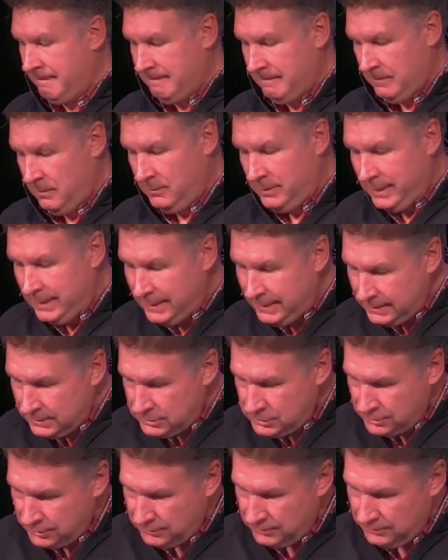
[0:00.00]
We
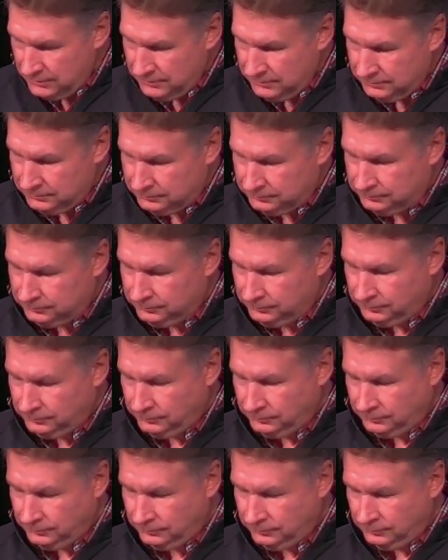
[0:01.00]
need you.
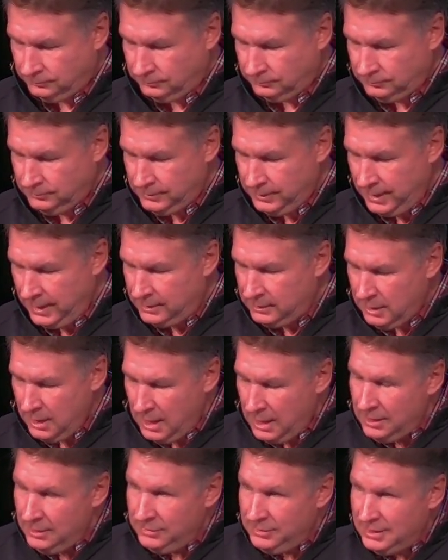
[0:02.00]
And
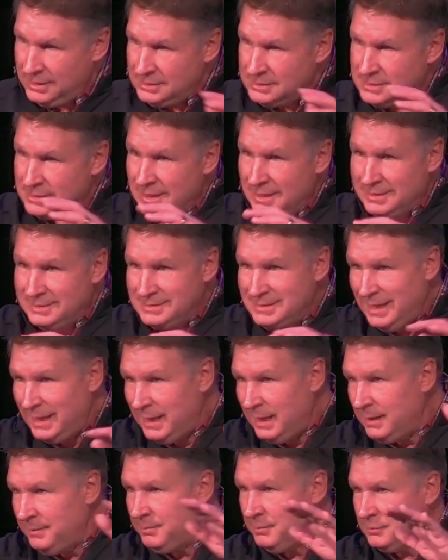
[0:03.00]
these
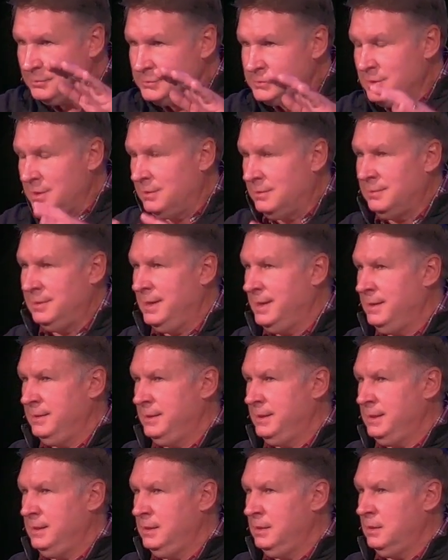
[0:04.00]
tables around
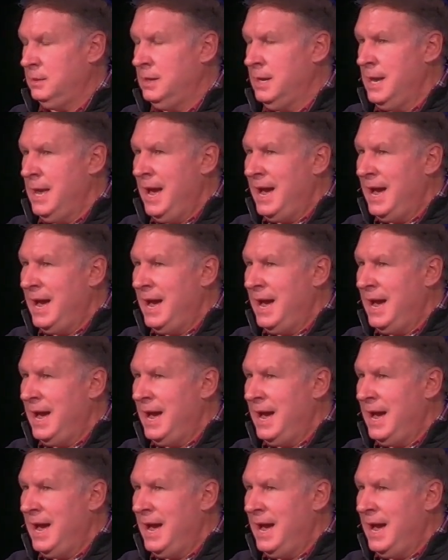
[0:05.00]
here,